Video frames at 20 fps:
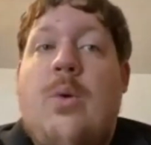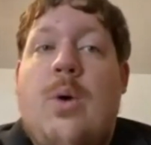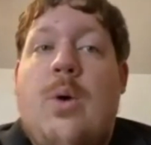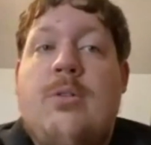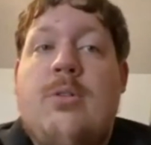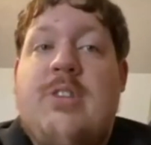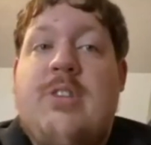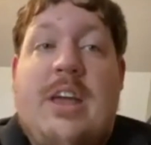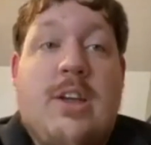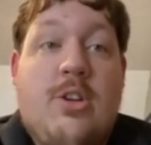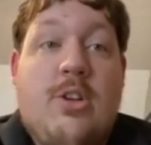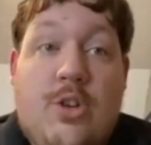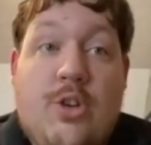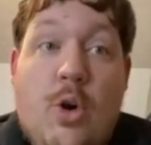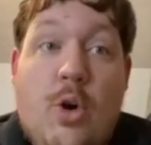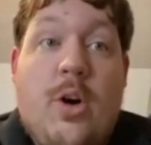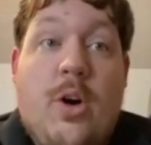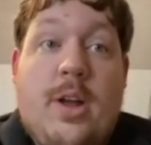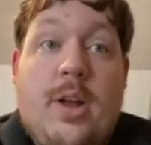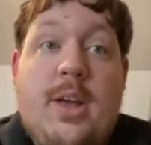what was a
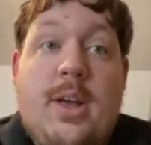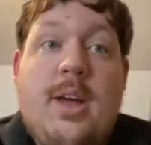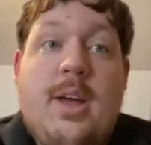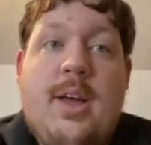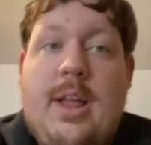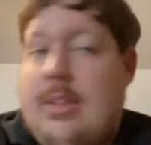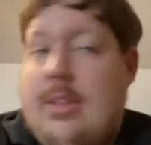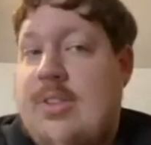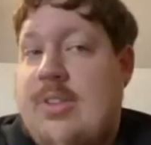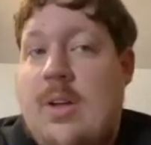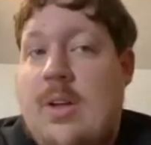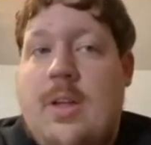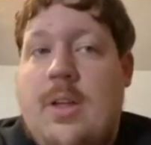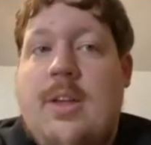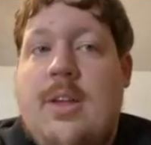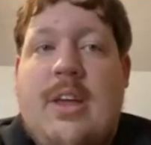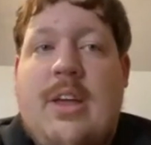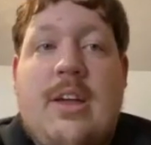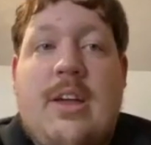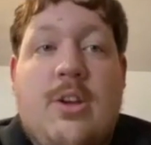good and still
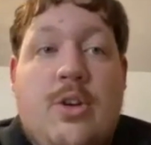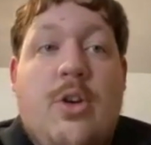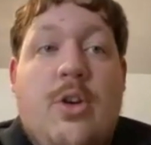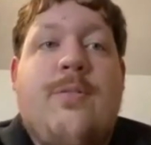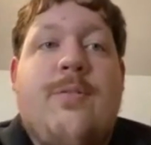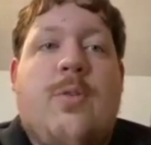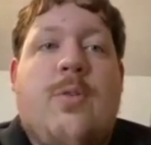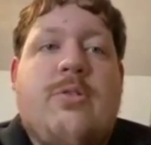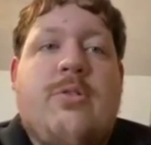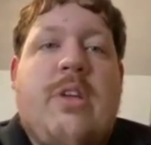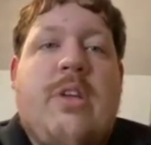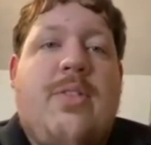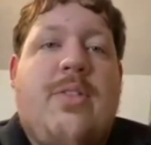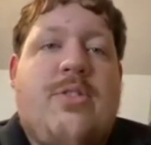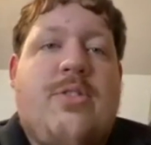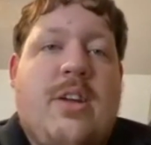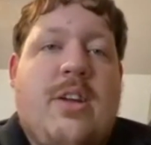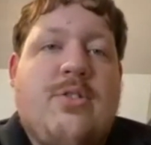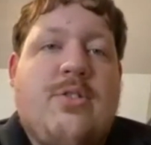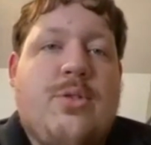is a good Forsyth
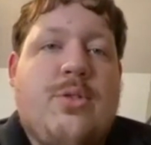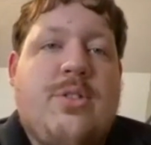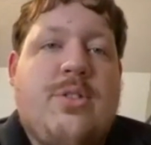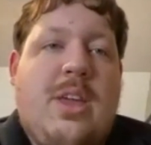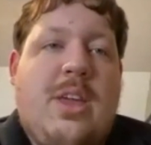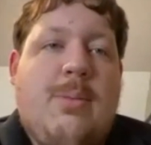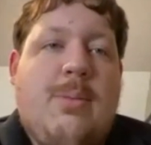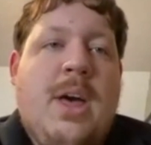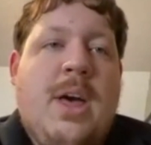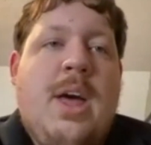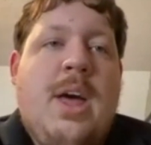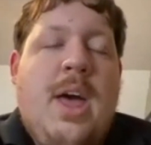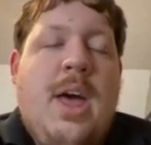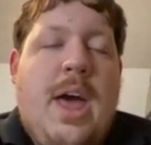Central team,